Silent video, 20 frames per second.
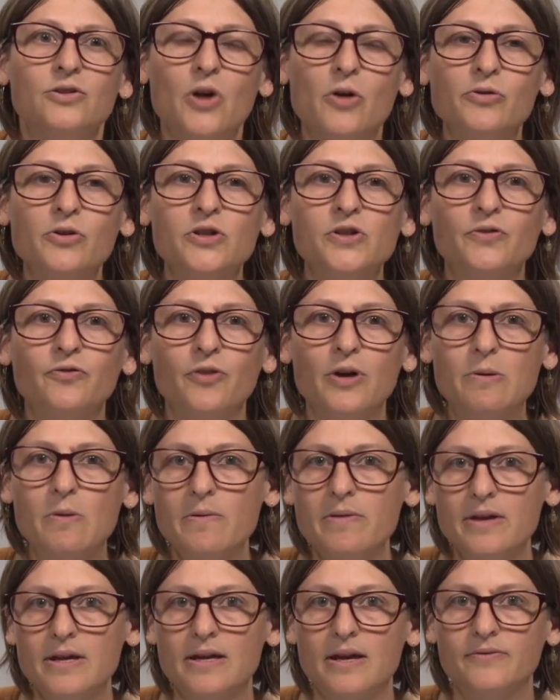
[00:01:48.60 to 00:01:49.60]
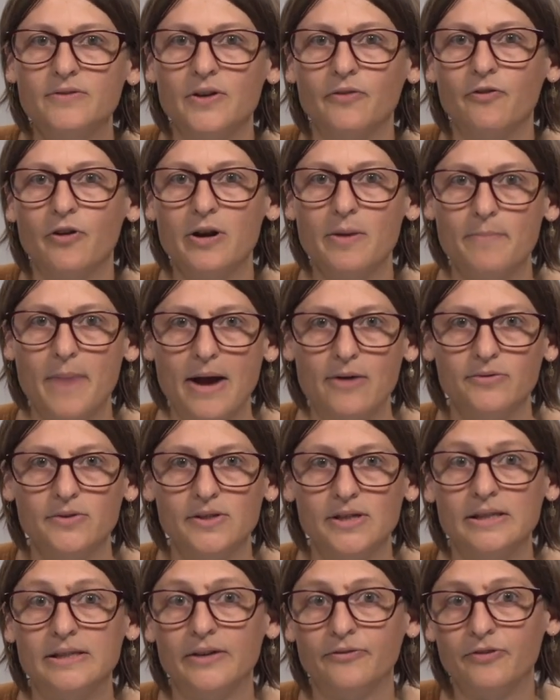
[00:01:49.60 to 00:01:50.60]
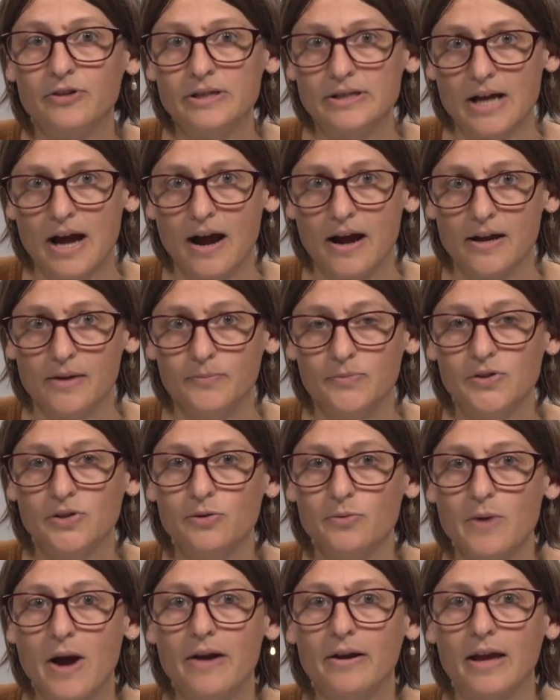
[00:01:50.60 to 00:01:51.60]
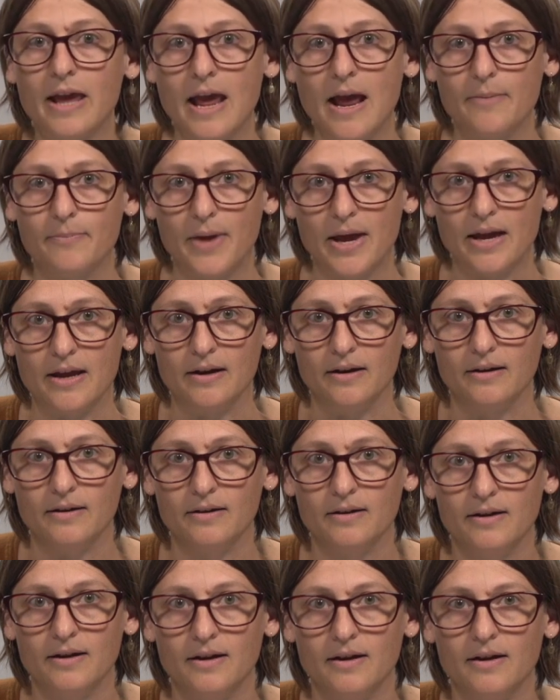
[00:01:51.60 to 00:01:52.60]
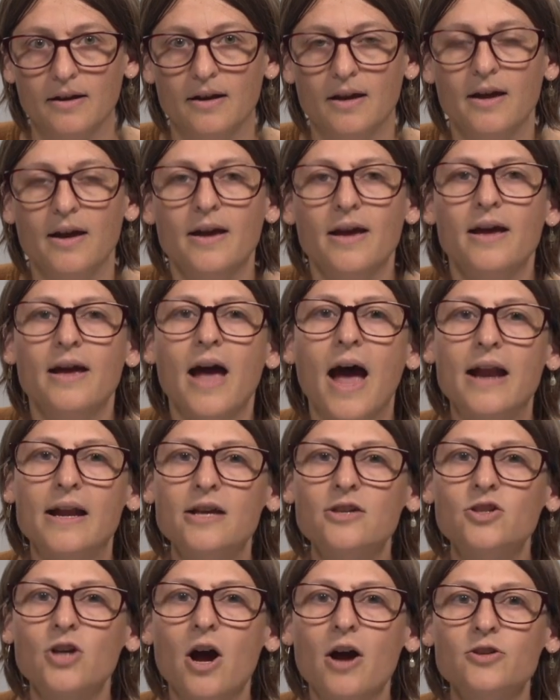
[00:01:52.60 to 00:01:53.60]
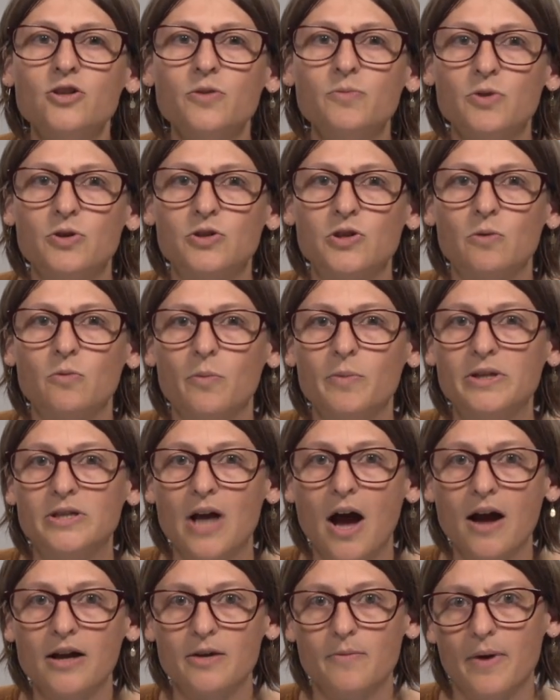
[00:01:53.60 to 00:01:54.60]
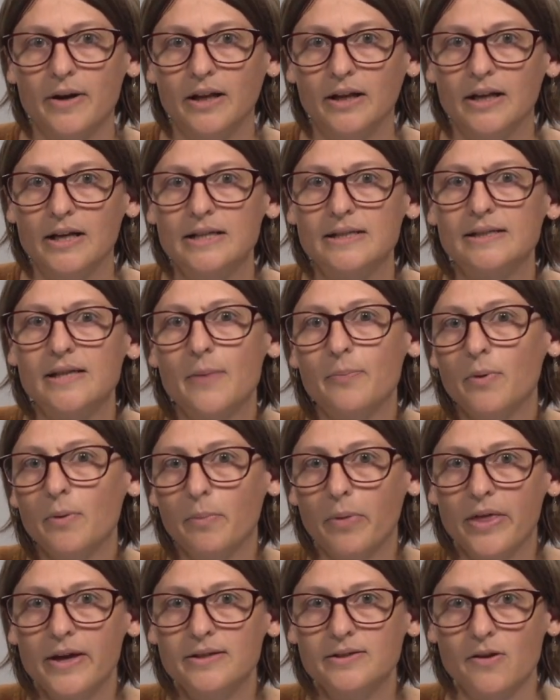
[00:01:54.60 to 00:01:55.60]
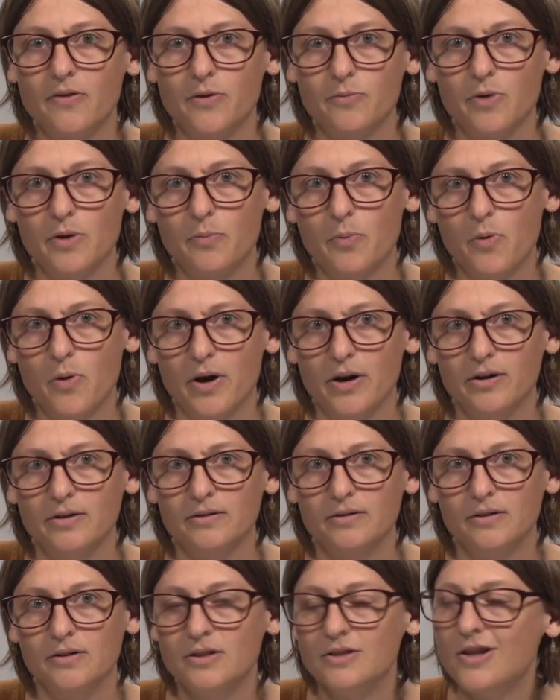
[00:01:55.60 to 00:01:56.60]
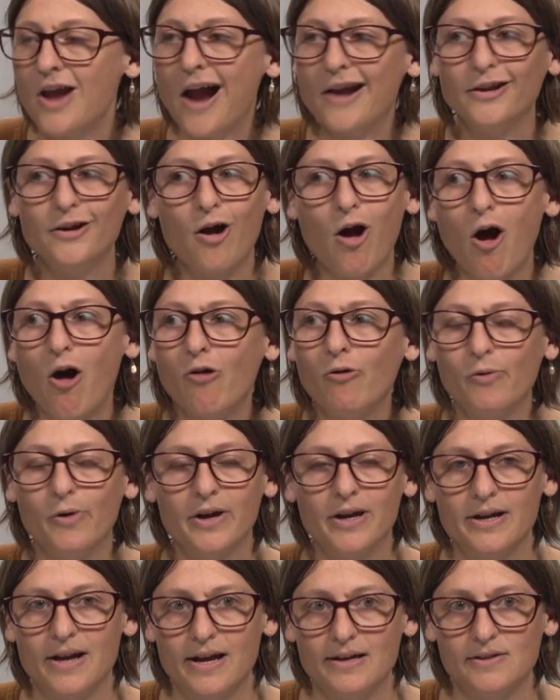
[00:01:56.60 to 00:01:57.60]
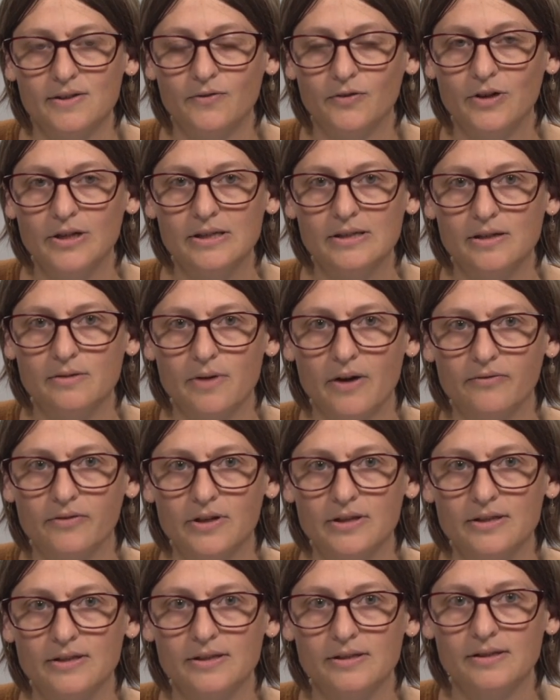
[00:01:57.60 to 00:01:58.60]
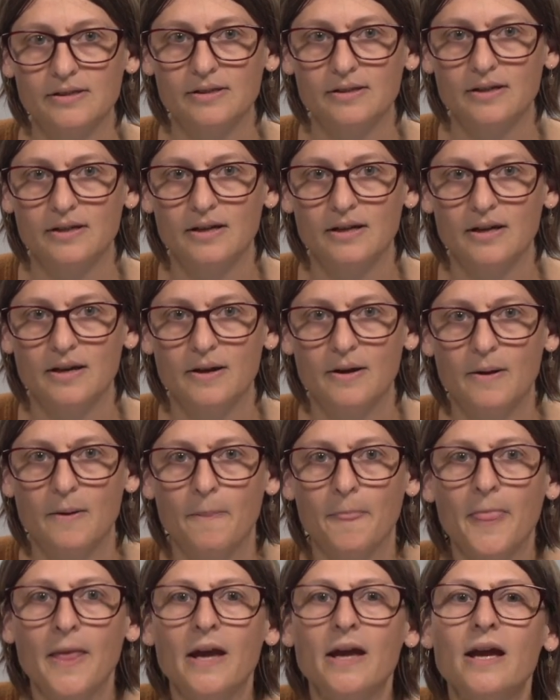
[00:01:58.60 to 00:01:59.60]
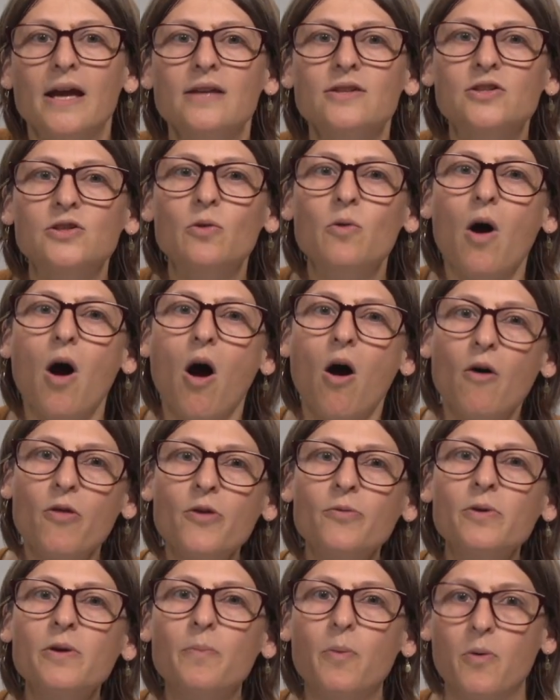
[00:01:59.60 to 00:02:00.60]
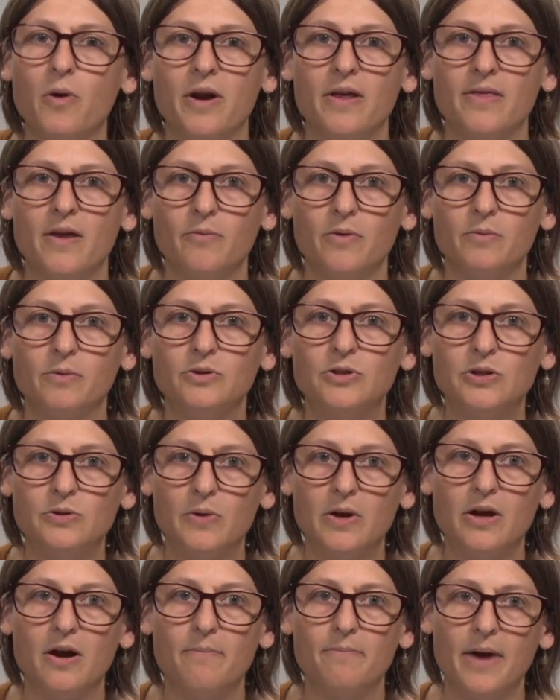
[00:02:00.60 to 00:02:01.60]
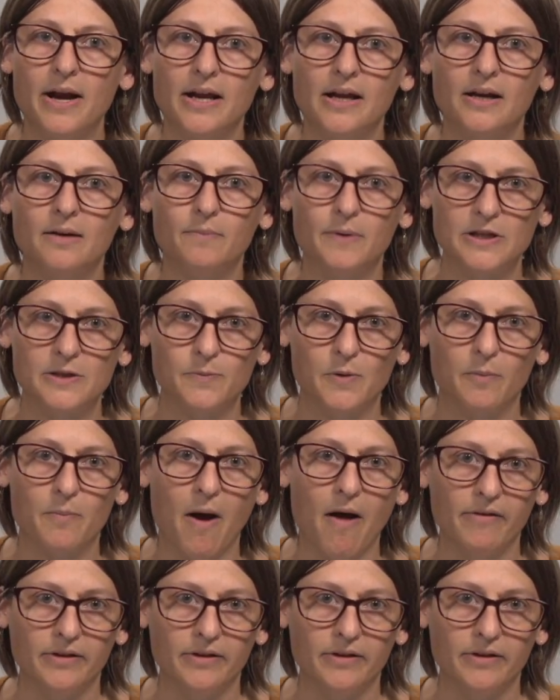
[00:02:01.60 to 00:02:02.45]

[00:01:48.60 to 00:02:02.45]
Donors frequently give different amounts at different times throughout a campaign, and each contribution will be documented in a separate place on the report, not at all organized for easy reference. And so all the reporting that we were doing on money in Pittsburgh